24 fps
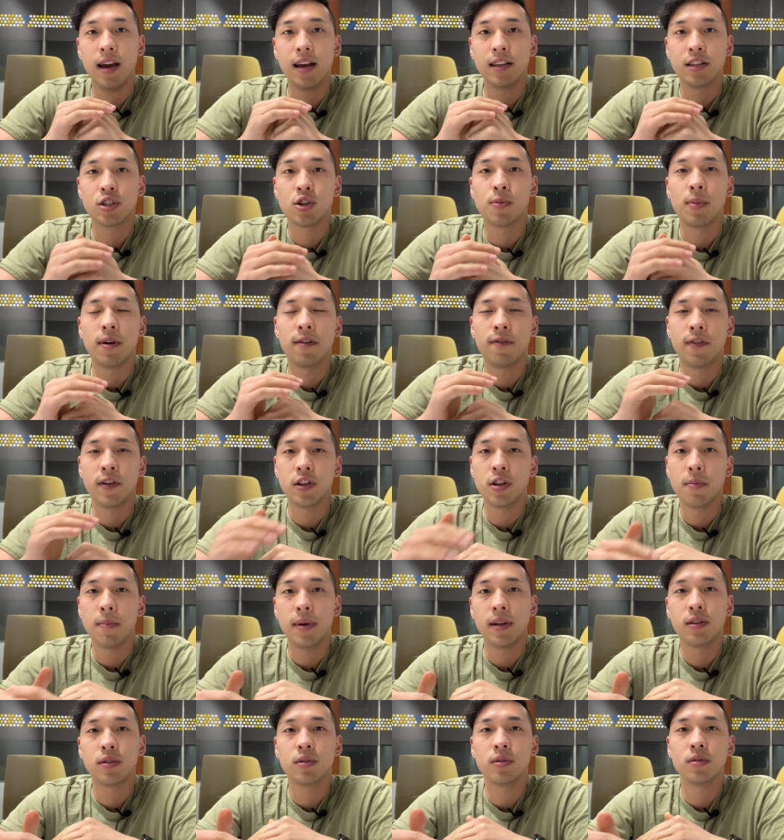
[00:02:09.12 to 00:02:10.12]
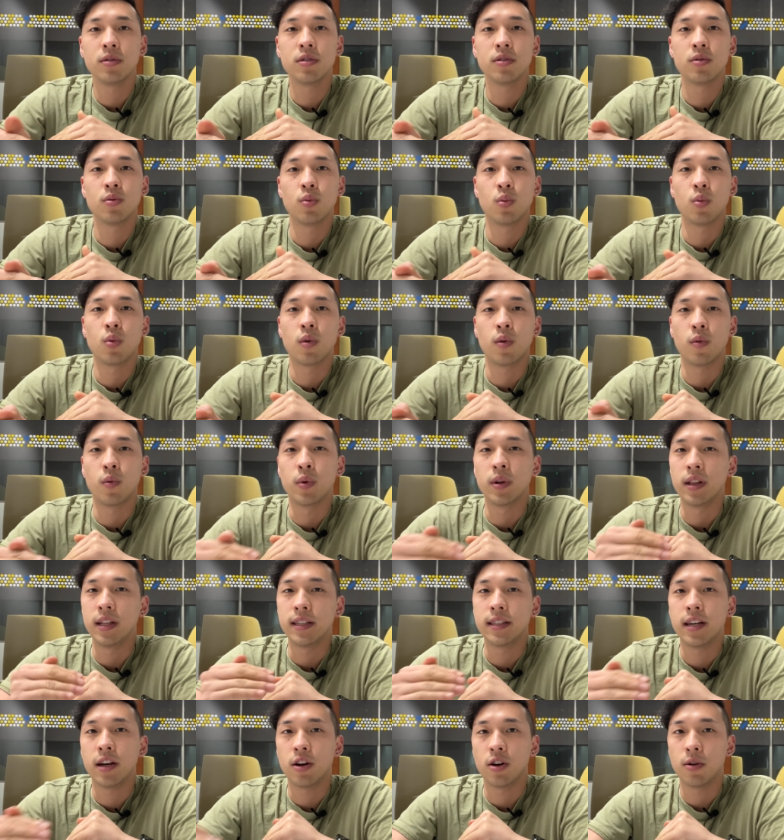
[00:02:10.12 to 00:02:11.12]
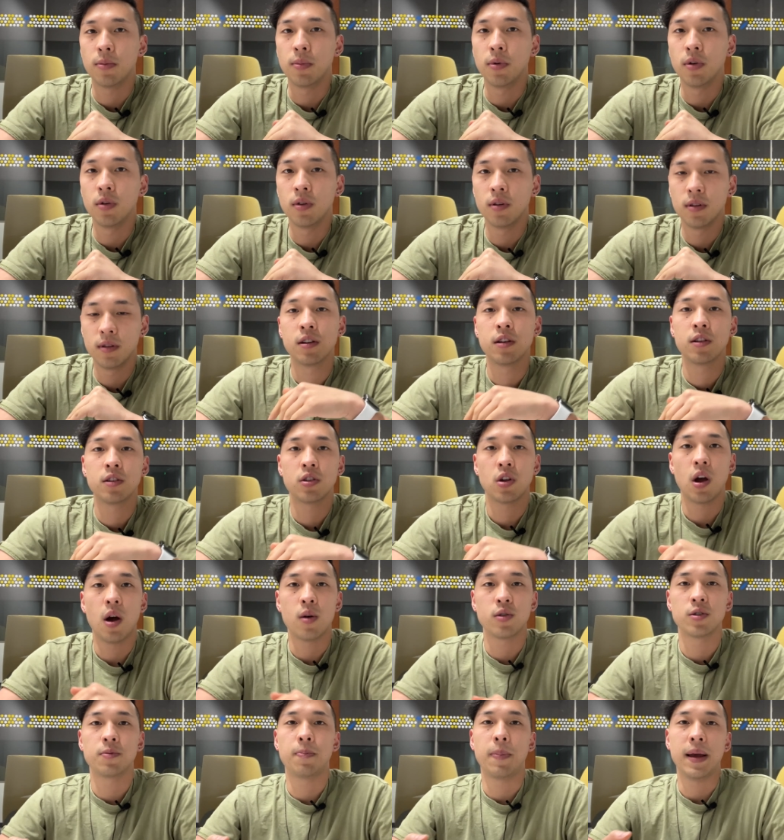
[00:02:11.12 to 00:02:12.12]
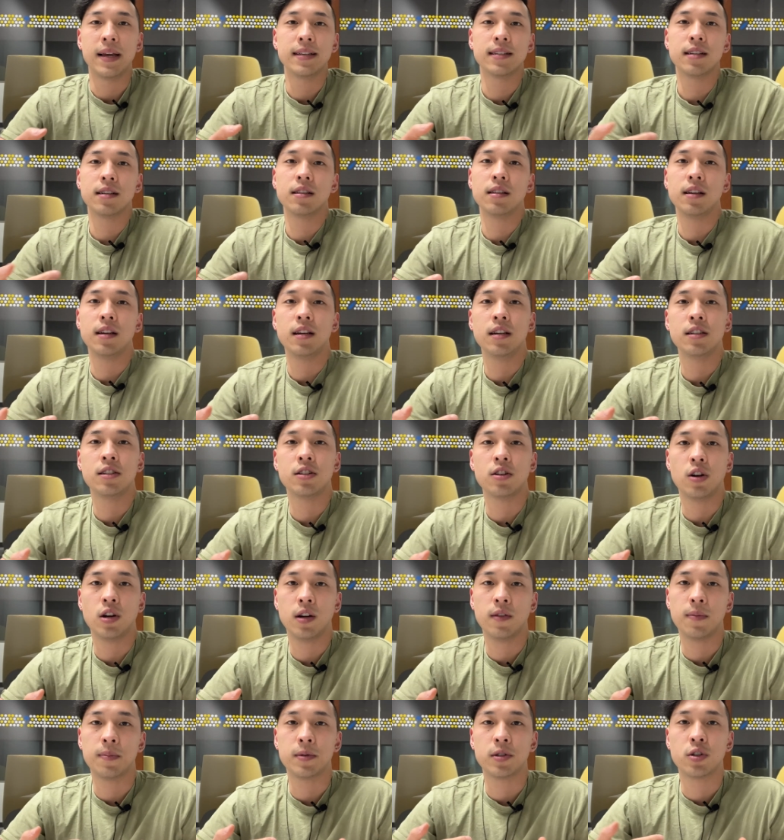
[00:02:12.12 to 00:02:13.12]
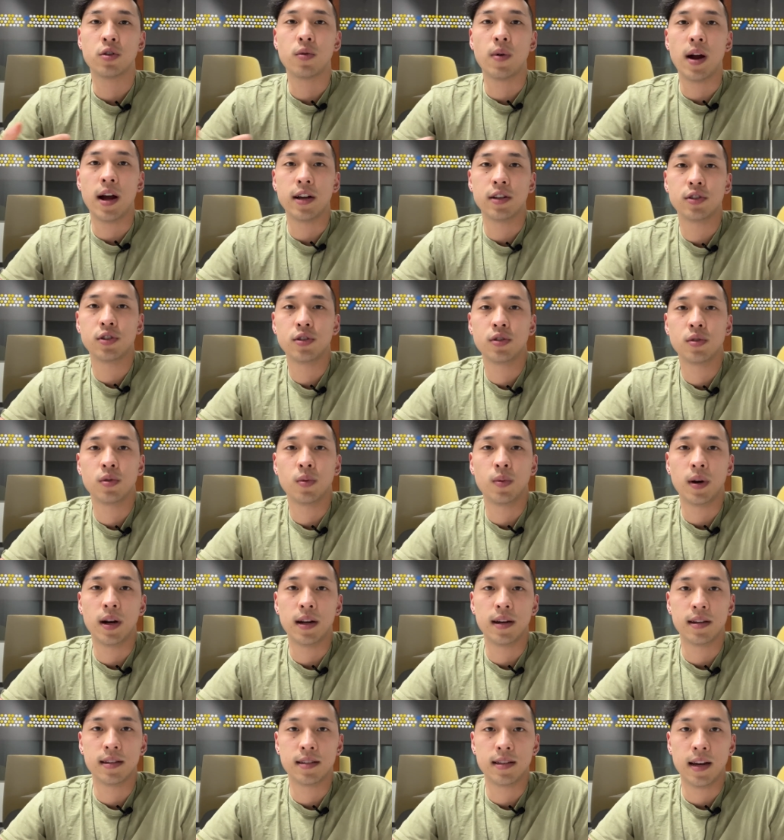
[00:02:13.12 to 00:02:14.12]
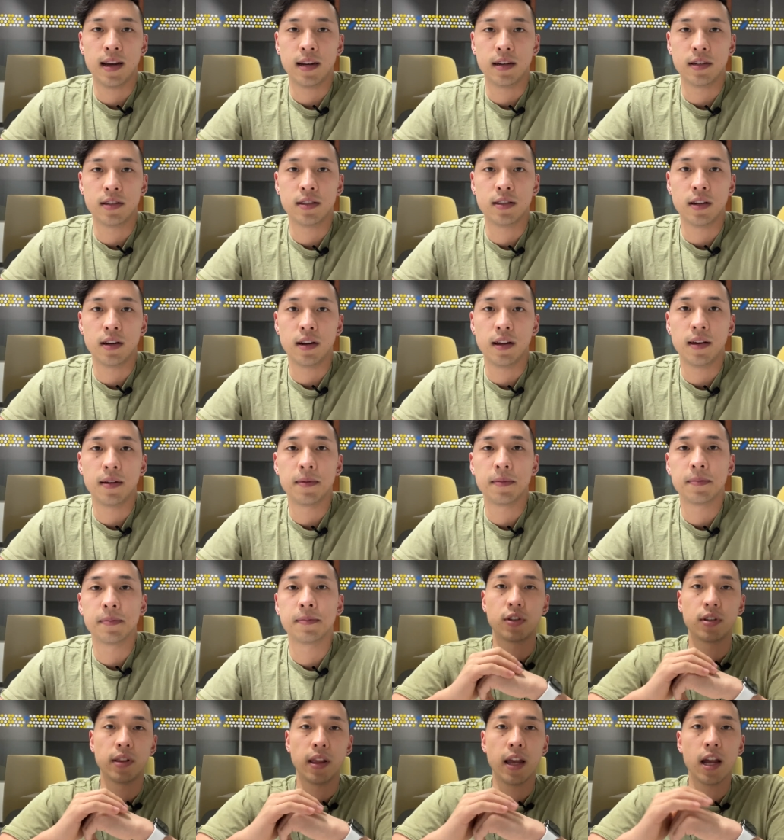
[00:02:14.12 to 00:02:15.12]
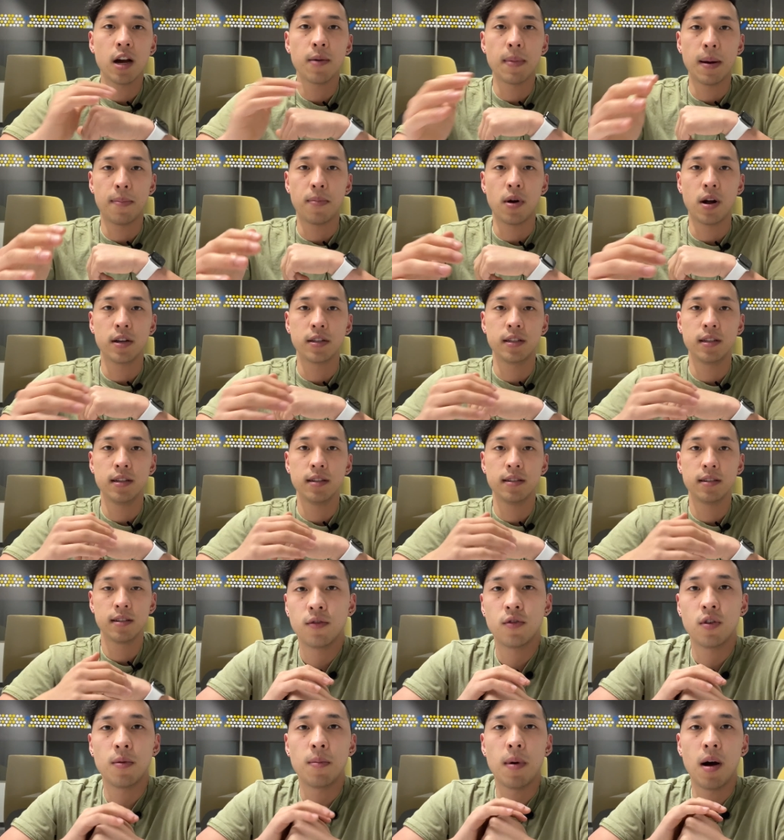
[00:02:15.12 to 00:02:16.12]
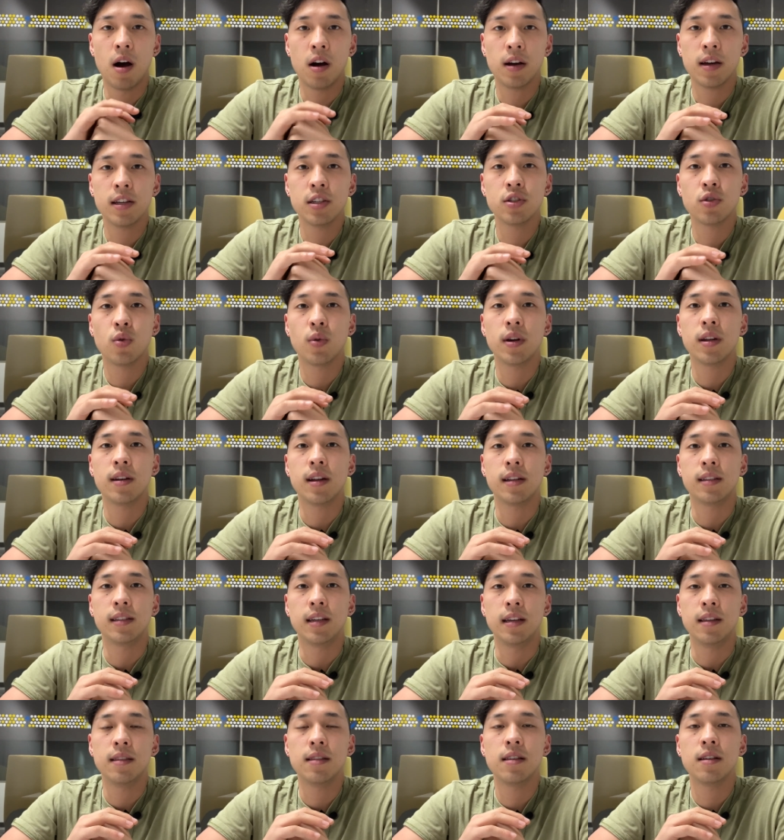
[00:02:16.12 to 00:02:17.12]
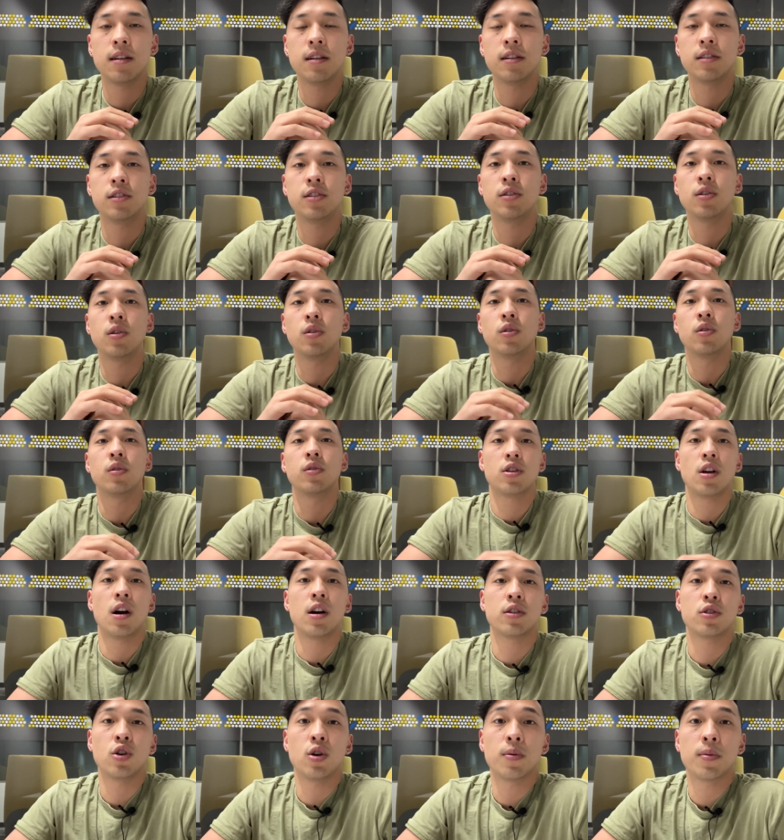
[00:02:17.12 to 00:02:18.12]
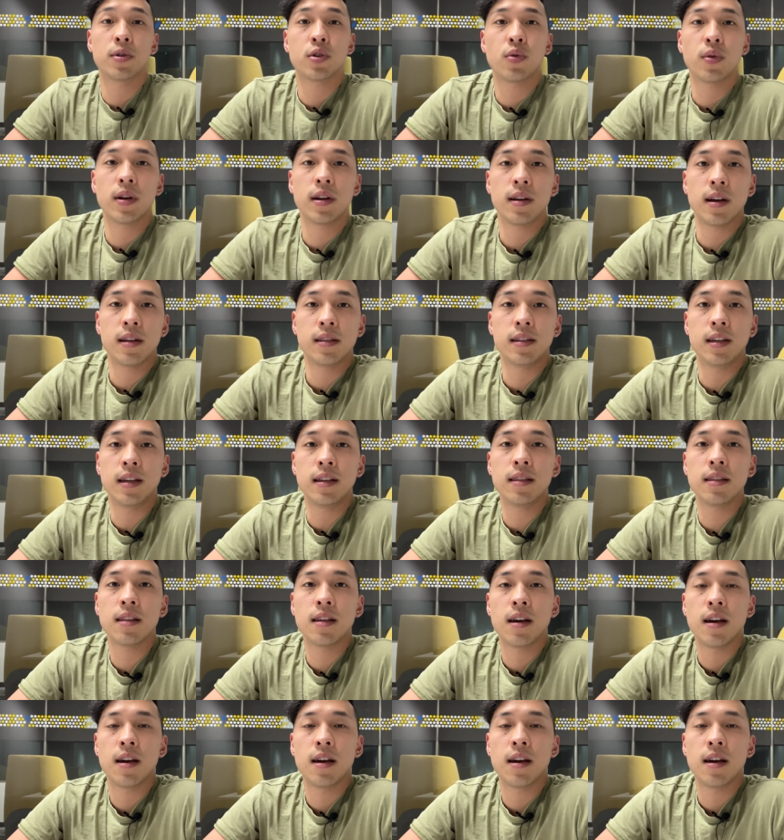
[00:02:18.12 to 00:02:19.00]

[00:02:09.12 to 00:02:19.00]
and so my fundamentals were really terrible. So I was basically starting from scratch when I decided to study. So to lay out my process, from August 2019 until October 2019,